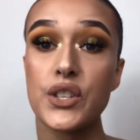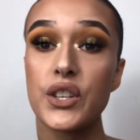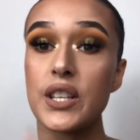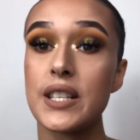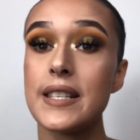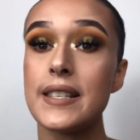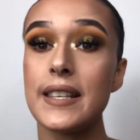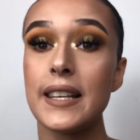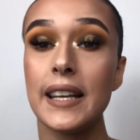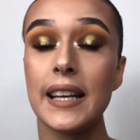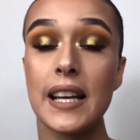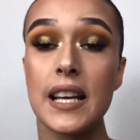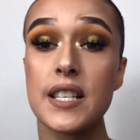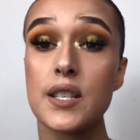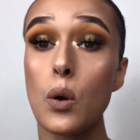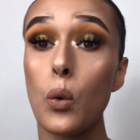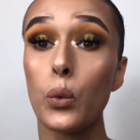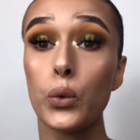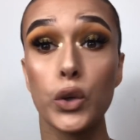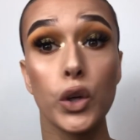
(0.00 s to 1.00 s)
concealers,
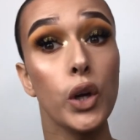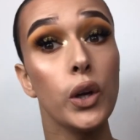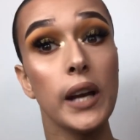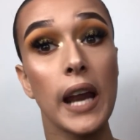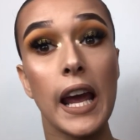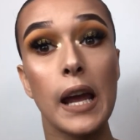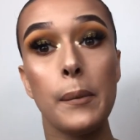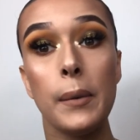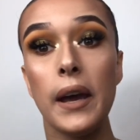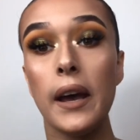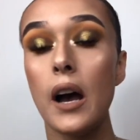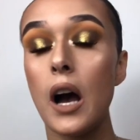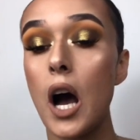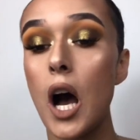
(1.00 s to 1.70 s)
you name it.